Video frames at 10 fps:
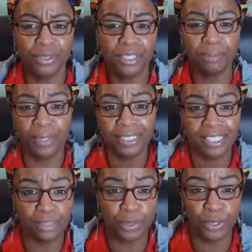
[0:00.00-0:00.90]
Embrace
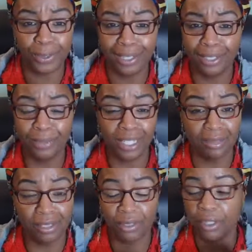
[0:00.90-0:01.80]
that spirituality when it
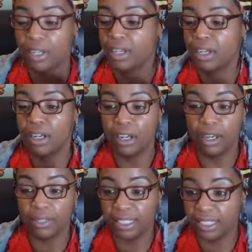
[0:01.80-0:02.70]
comes to
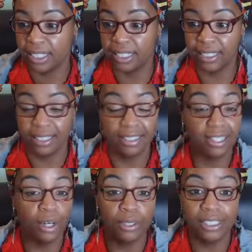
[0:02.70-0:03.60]
holistic healing
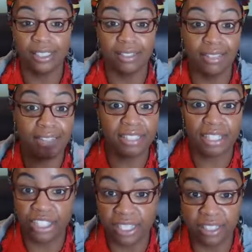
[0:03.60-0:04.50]
and holistic
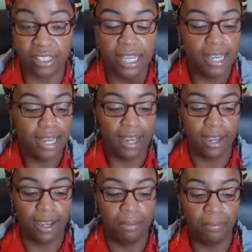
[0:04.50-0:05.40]
lifestyle changes.
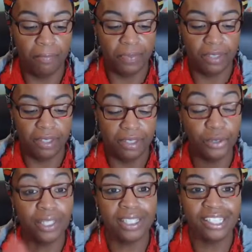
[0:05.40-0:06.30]

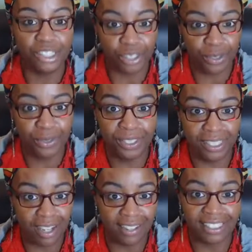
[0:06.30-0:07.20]
Doing digital
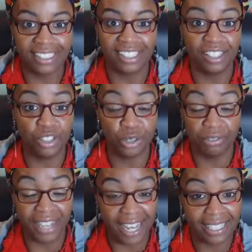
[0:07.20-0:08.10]
detoxes and digital
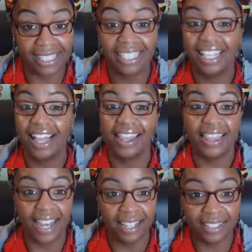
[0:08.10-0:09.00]
fasts,
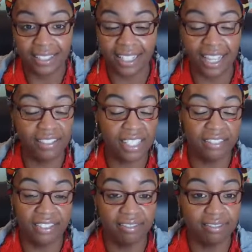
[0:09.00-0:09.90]
that is a
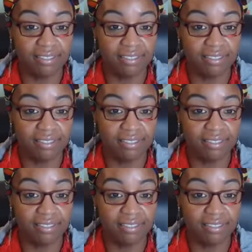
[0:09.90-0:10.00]
lifesaver.